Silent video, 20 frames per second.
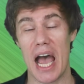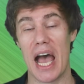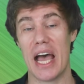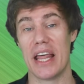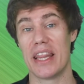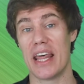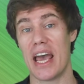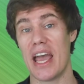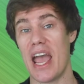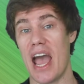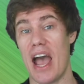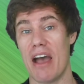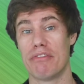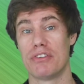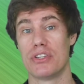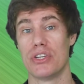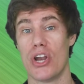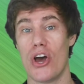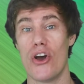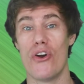and they
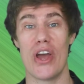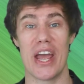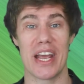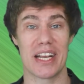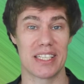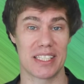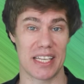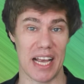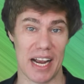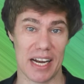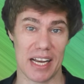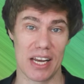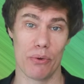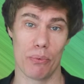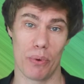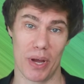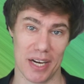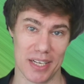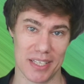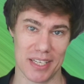have to know exactly
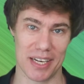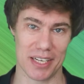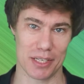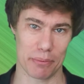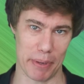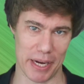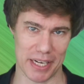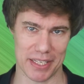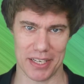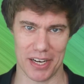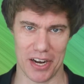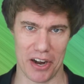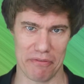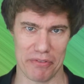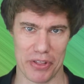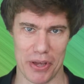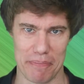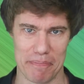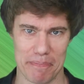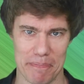what is expected
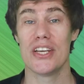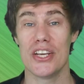of them.